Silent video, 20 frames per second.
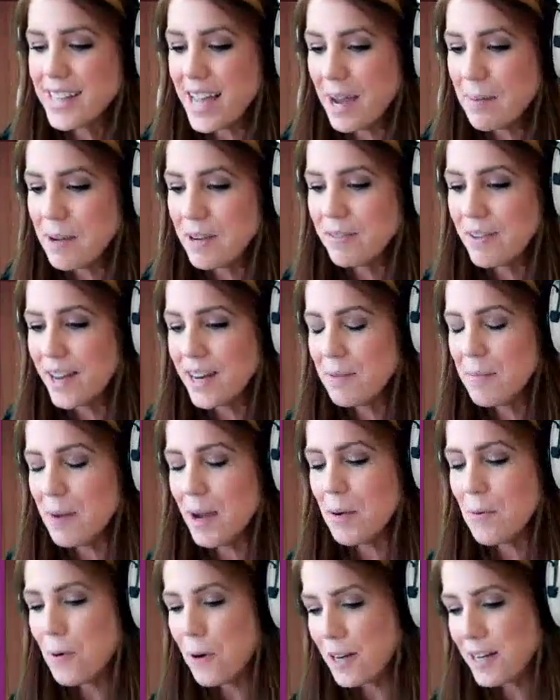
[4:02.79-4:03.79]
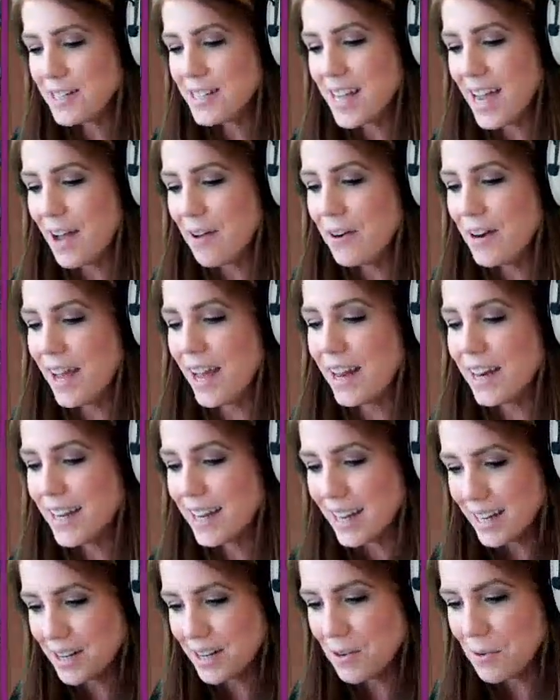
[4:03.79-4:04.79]
timing of getting my warden down and
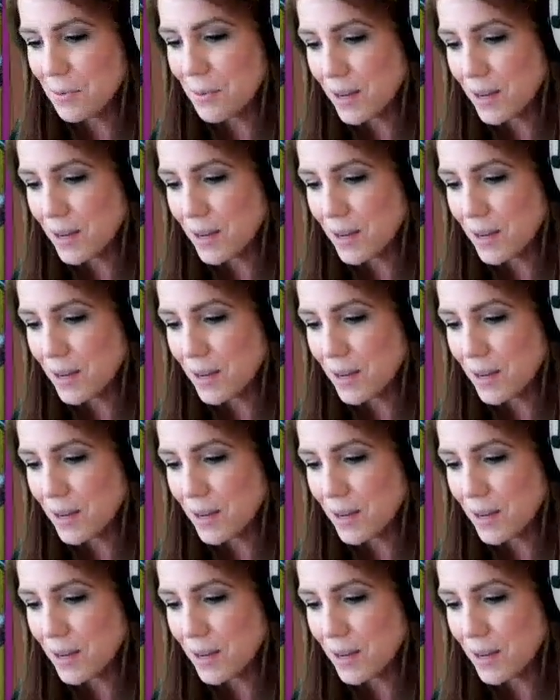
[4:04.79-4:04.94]
in